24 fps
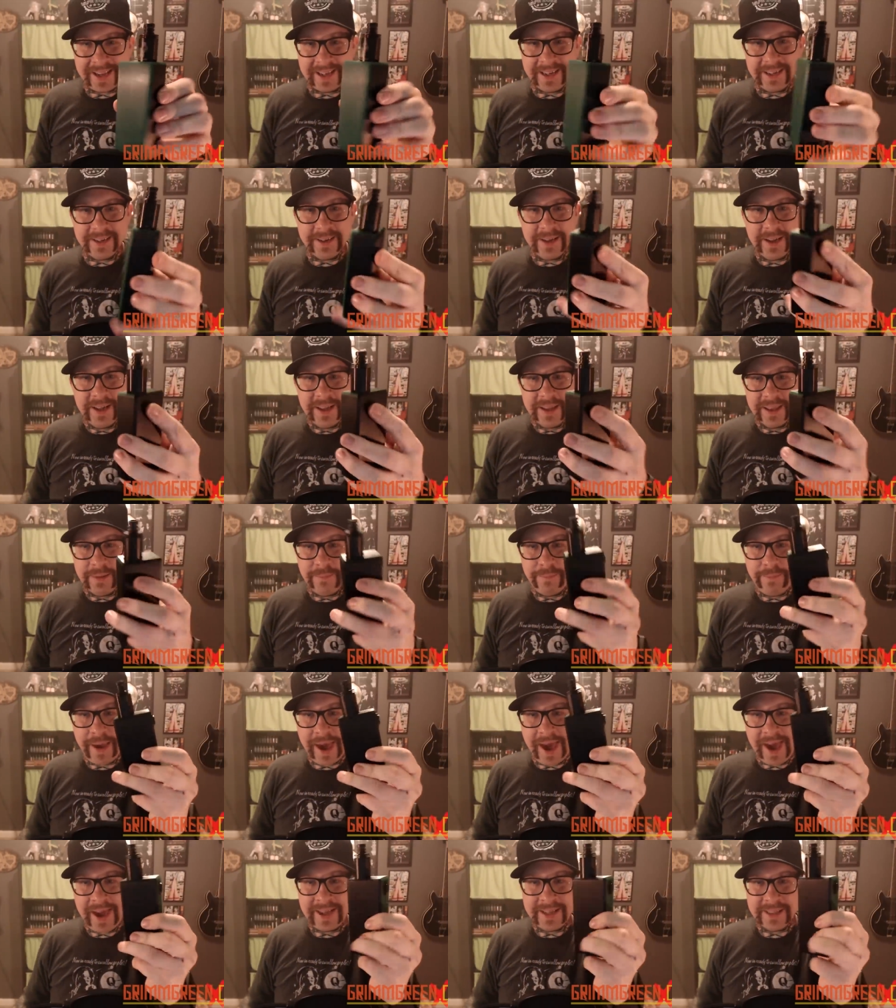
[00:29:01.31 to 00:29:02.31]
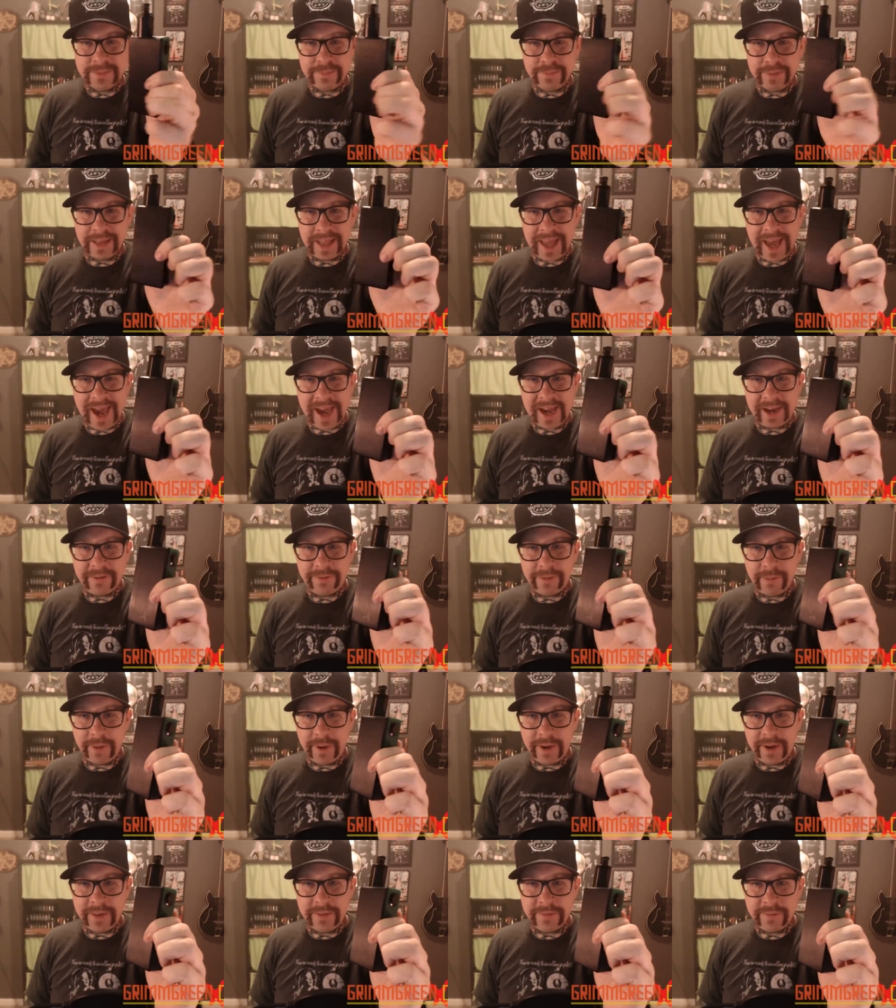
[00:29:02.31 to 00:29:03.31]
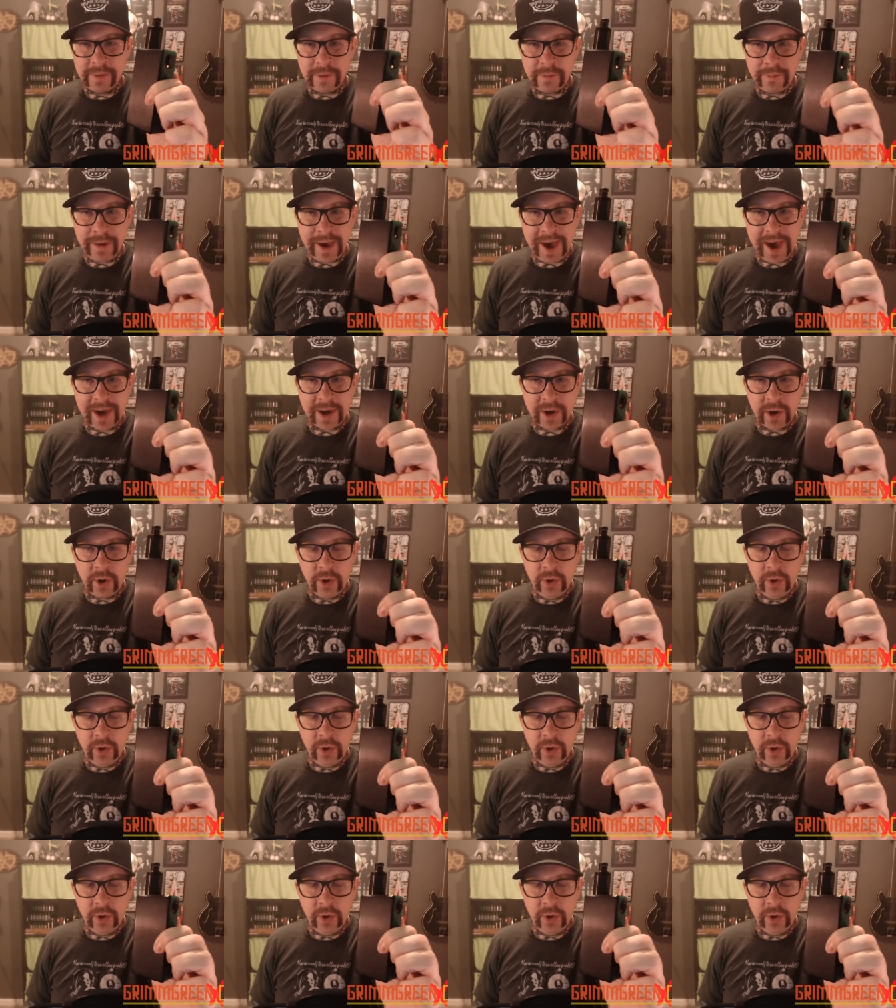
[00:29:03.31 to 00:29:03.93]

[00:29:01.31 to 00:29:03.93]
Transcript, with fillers: and the back is black from from the back.